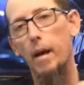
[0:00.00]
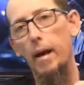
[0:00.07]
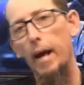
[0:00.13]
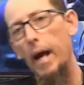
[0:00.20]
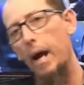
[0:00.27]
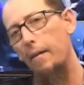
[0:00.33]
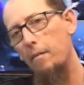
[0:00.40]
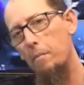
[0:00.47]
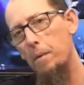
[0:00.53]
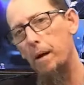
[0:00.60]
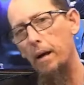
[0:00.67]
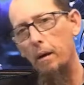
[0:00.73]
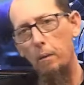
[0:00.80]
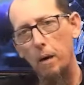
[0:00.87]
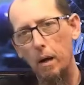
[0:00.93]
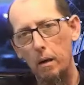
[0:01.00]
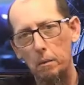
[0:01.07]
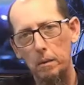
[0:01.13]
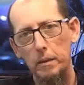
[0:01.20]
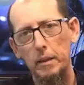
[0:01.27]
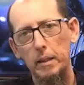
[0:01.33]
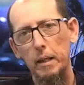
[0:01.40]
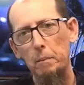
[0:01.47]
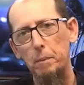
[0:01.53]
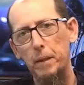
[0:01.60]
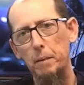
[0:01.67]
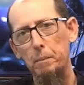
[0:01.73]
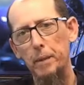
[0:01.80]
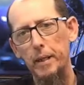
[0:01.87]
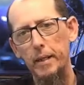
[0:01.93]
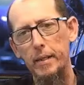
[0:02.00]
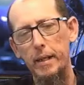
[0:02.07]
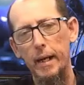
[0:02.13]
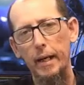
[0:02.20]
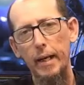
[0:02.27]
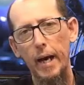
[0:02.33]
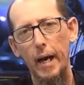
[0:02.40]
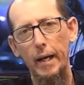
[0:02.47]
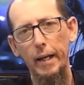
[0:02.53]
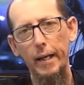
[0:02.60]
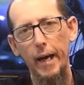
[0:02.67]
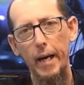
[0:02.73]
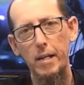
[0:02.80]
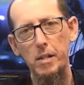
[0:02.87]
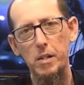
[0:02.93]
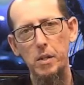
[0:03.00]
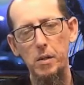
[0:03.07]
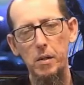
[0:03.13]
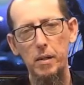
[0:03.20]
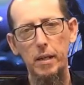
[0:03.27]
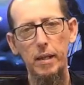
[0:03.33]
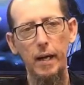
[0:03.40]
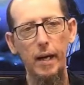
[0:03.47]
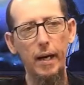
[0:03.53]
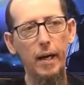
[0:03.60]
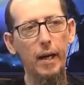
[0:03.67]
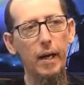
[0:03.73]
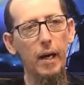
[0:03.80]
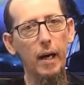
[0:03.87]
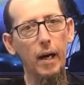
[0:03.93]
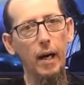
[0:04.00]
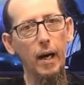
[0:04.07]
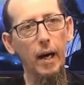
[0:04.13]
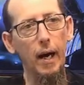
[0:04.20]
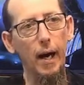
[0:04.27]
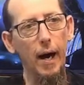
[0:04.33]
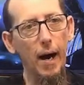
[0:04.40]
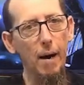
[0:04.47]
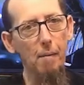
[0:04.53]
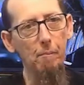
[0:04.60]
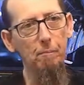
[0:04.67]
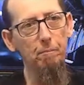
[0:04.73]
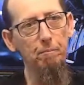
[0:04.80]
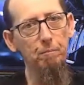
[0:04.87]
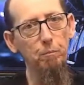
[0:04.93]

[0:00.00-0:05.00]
Hey everybody, welcome to CPP Tech. How you guys doing today? We are